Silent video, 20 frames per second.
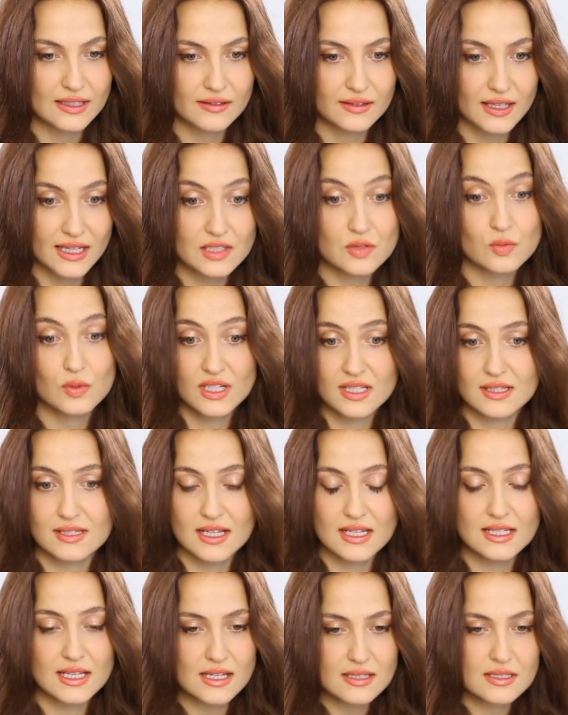And that's when he
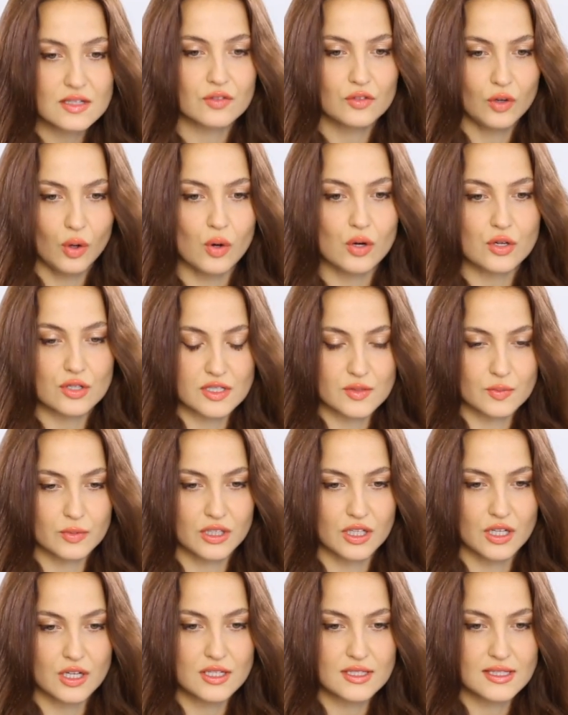said, yes, of course,
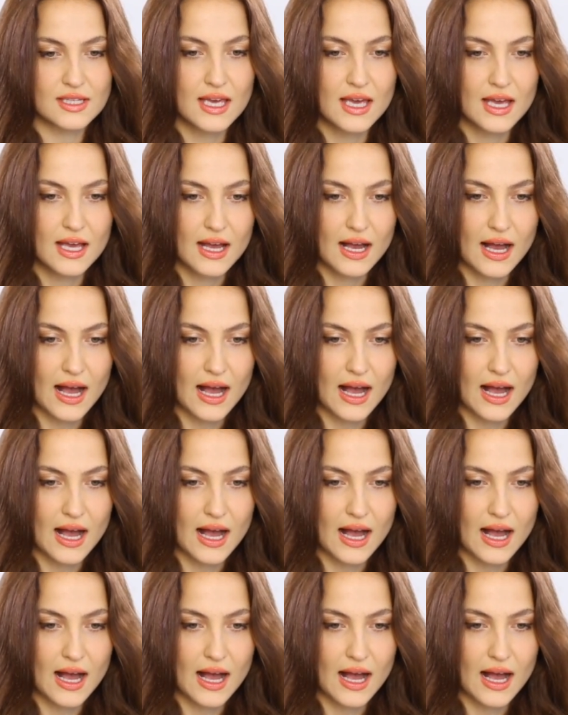because